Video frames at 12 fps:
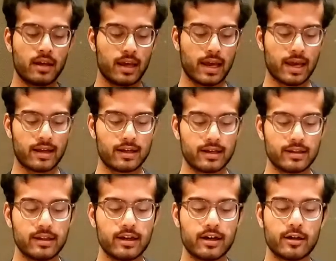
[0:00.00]
And in
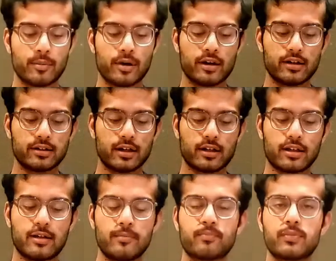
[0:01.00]
the
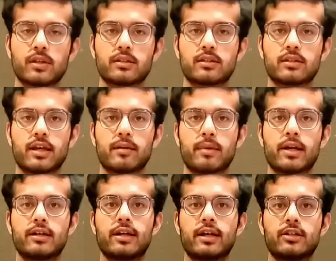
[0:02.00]
Anapanasati, this is a
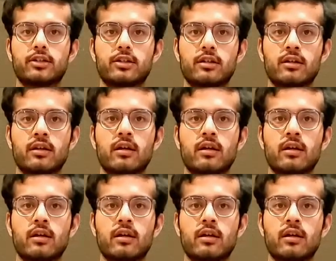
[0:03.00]
meditation